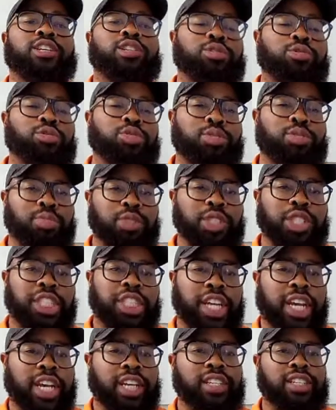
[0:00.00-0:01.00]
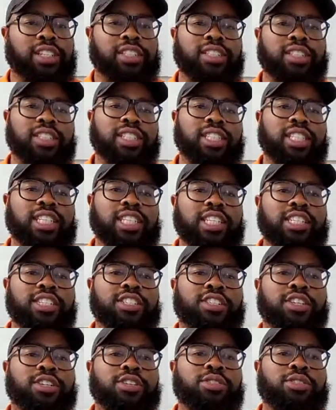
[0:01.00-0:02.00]
includes pre-check.
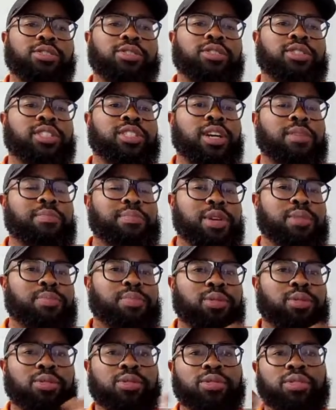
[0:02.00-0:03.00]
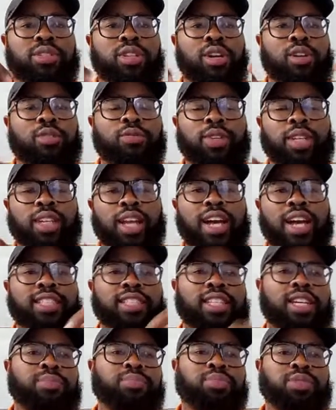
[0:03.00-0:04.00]
So some people don't
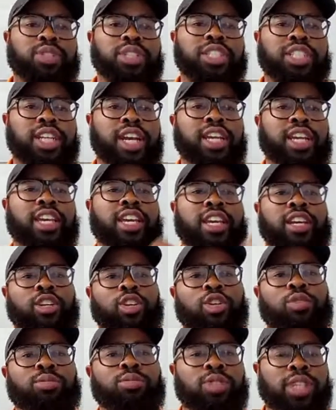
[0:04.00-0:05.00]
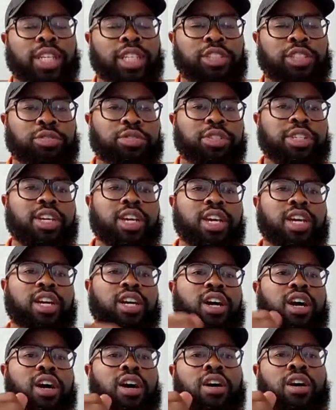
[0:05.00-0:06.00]
realize that pre-check and global entry
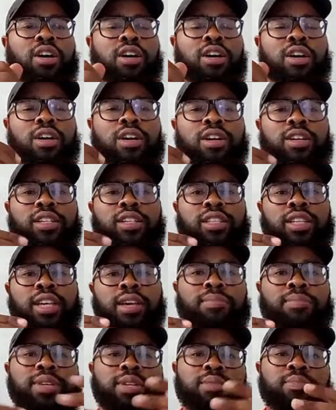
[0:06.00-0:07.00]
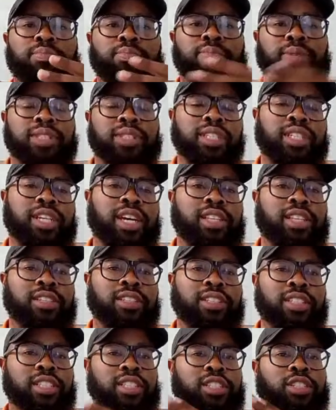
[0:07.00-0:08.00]
can be put
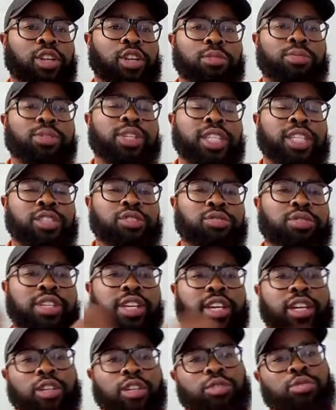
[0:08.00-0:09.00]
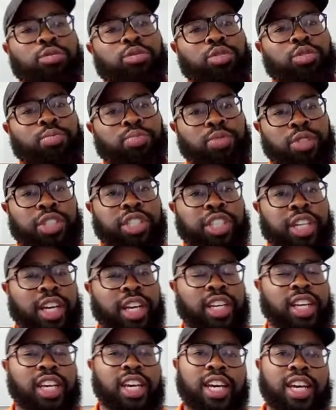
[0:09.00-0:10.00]
together because global entry includes
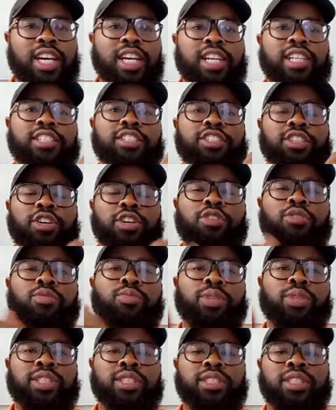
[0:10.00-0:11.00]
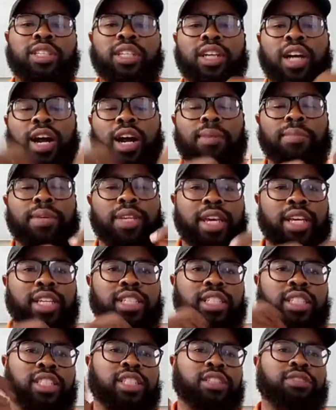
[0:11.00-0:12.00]
pre-check. So with the
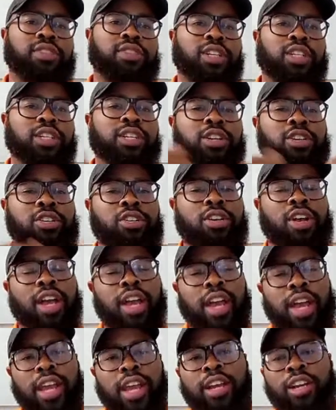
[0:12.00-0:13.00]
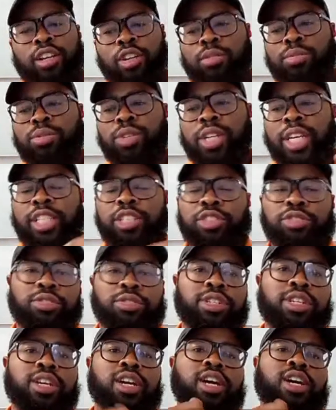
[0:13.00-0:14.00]
combination of clear and global
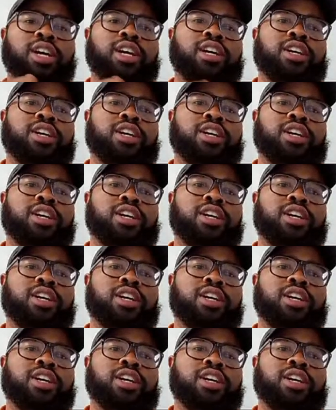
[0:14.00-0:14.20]
entry,